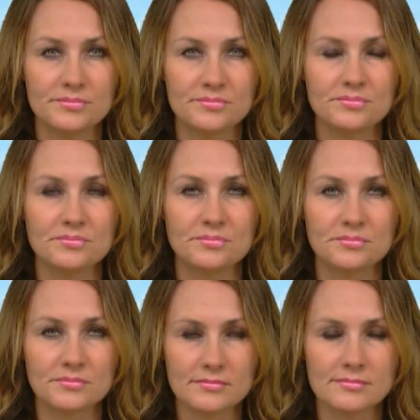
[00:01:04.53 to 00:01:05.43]

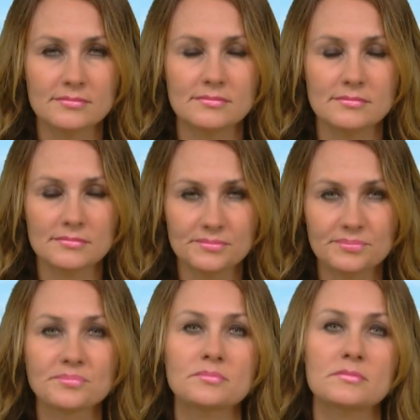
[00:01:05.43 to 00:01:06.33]

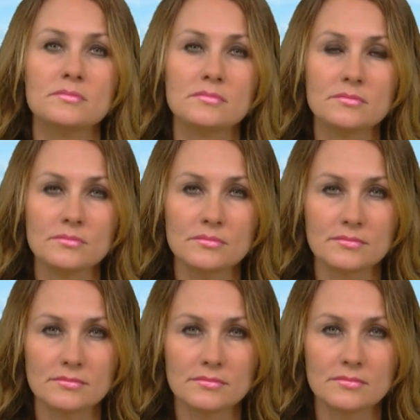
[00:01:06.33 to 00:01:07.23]

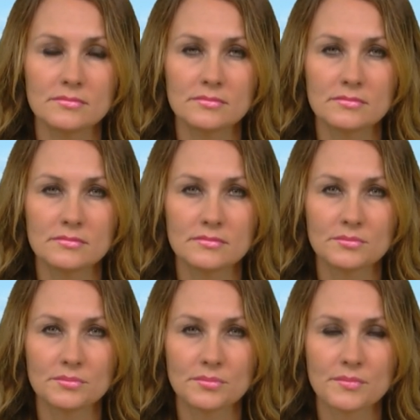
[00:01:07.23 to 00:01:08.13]

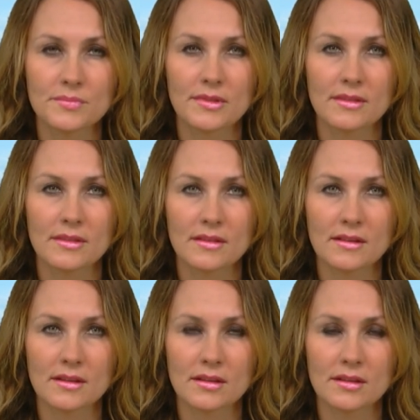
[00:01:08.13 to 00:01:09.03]

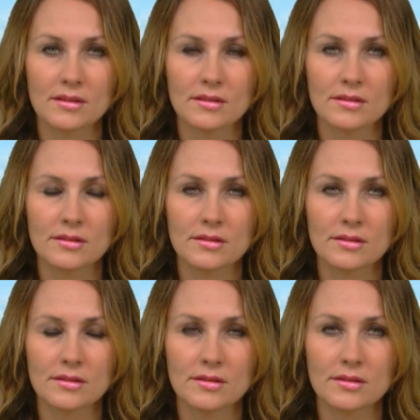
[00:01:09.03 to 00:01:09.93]

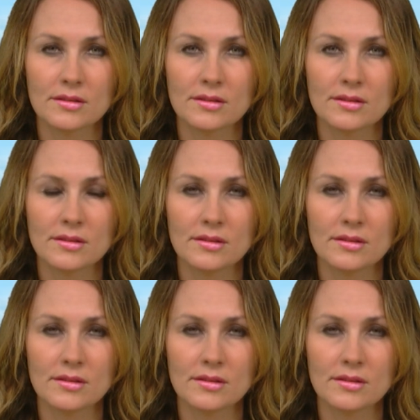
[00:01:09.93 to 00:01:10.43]
The person shown says nothing.